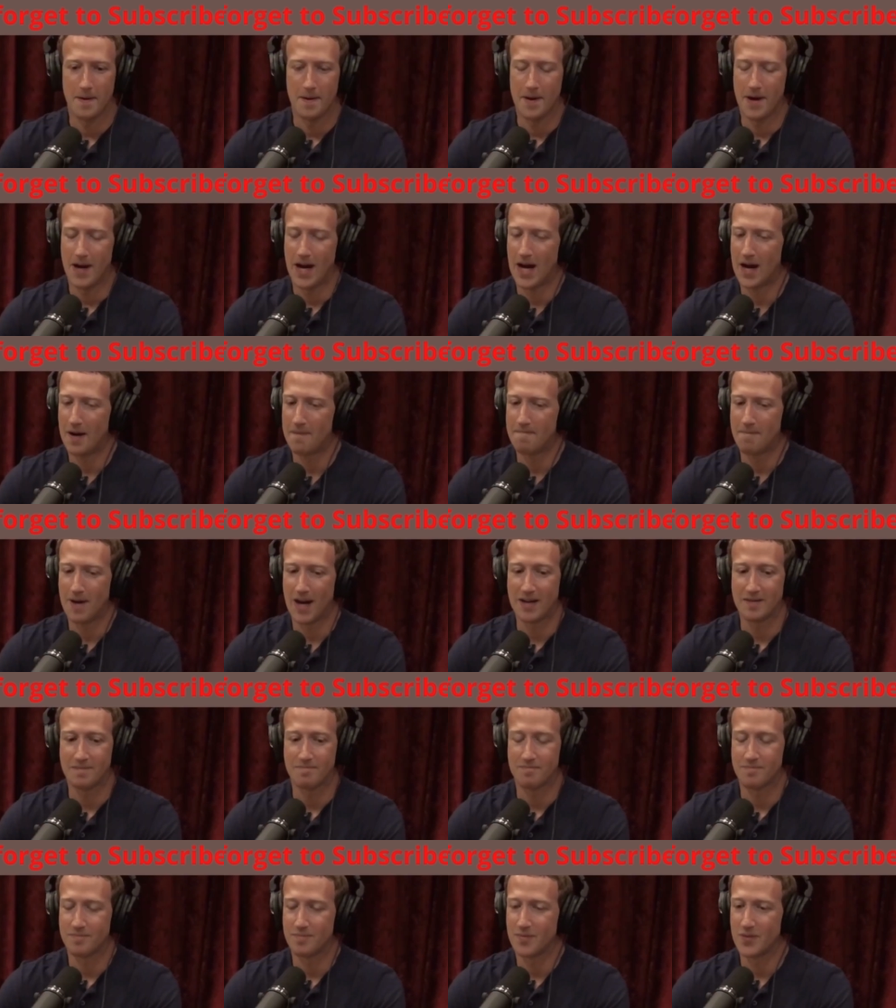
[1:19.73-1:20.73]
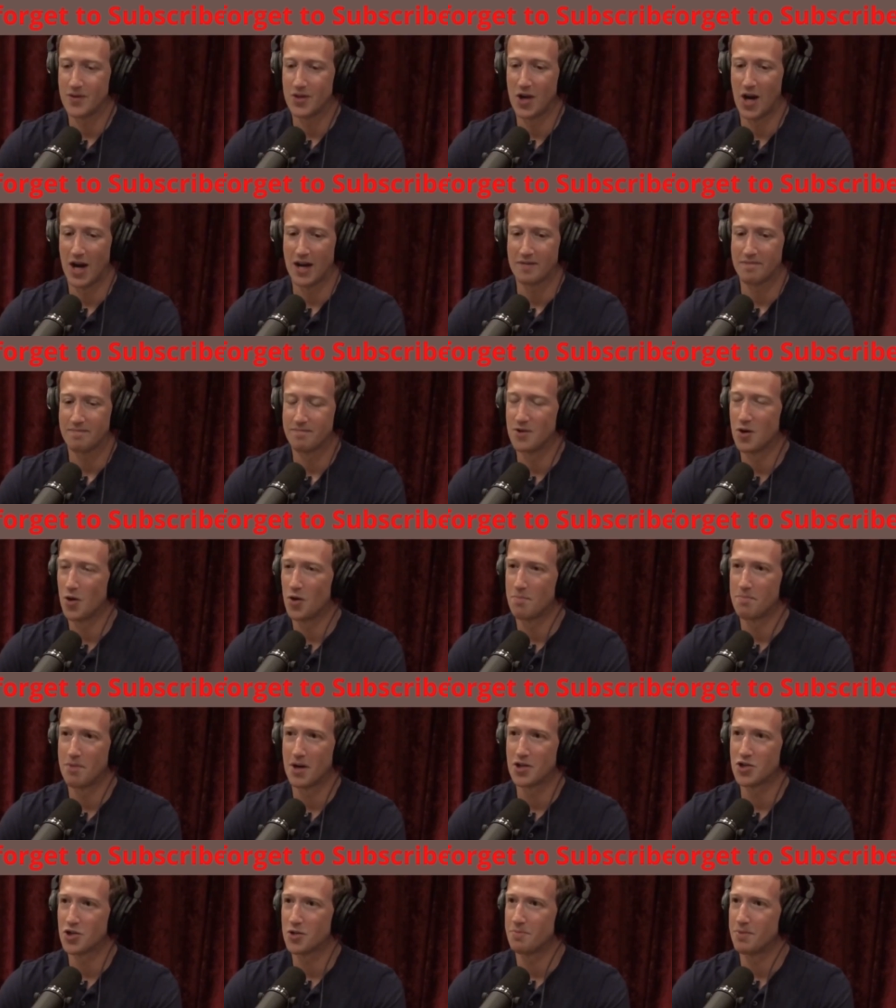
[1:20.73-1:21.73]
I know a
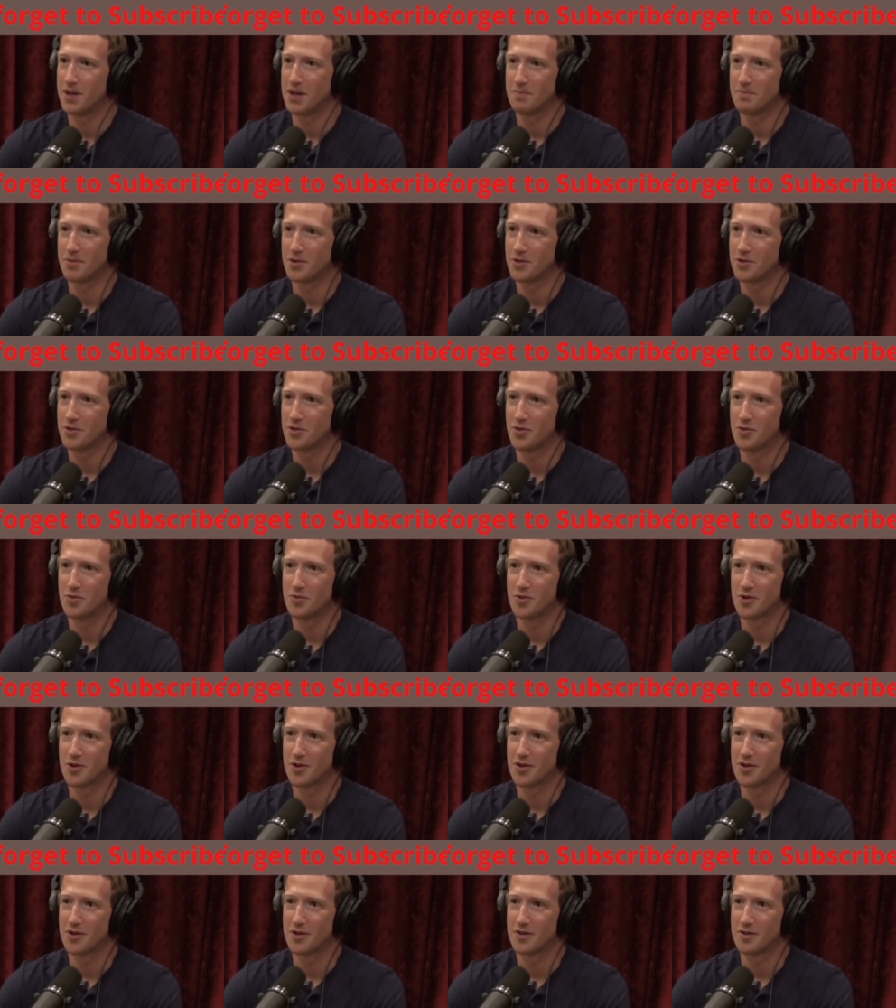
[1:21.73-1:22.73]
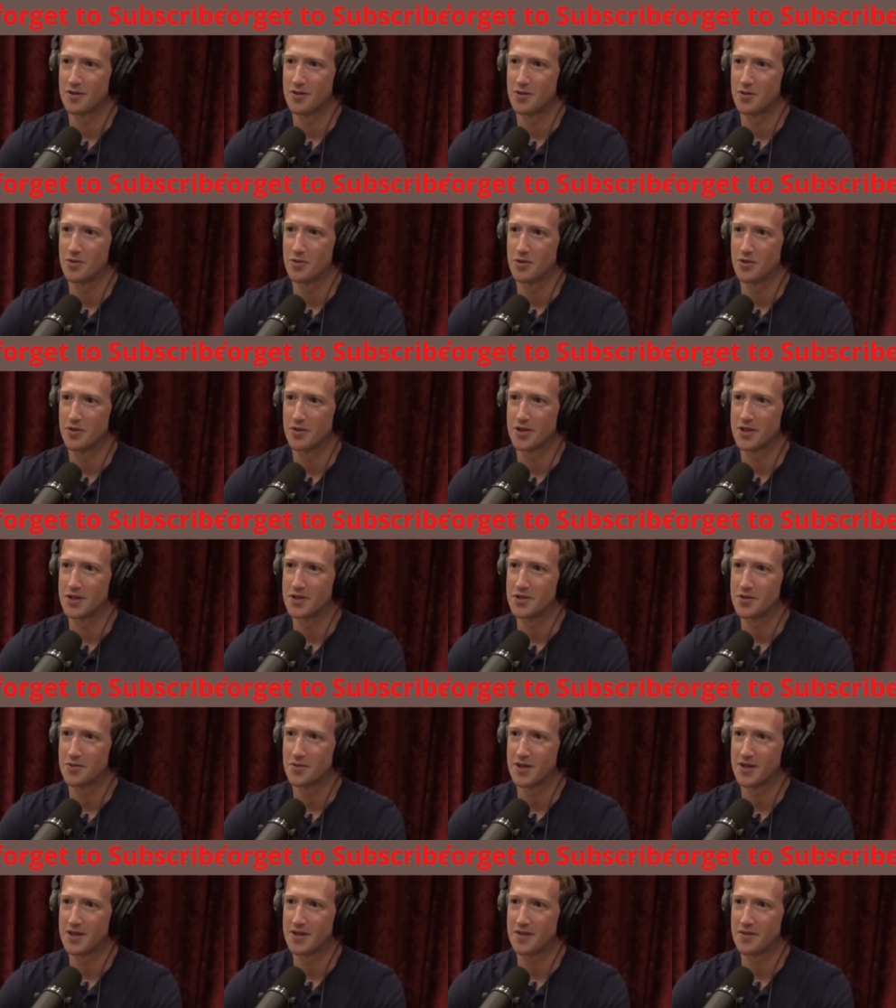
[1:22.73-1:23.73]
bunch of people who are into it.